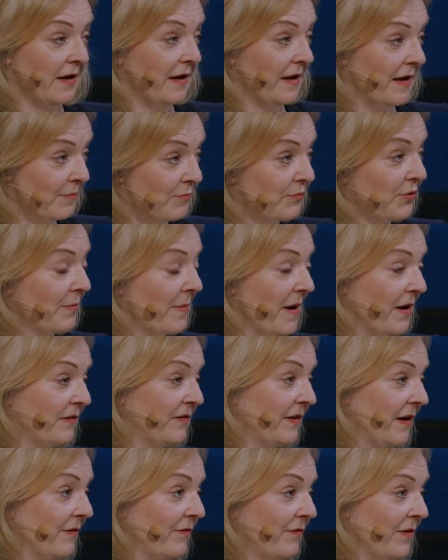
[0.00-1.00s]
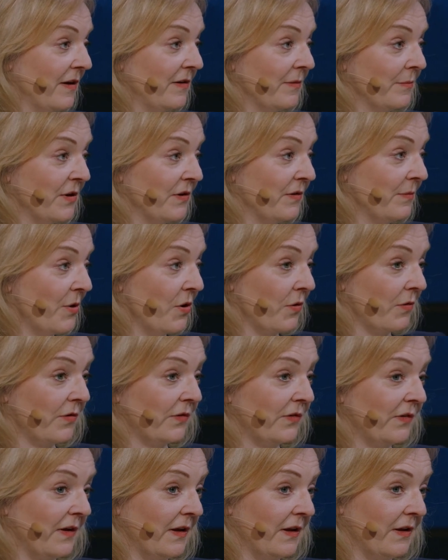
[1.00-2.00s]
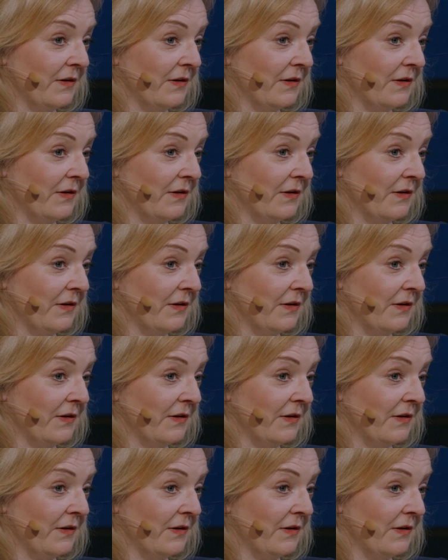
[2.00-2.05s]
in promoting freedom and democracy.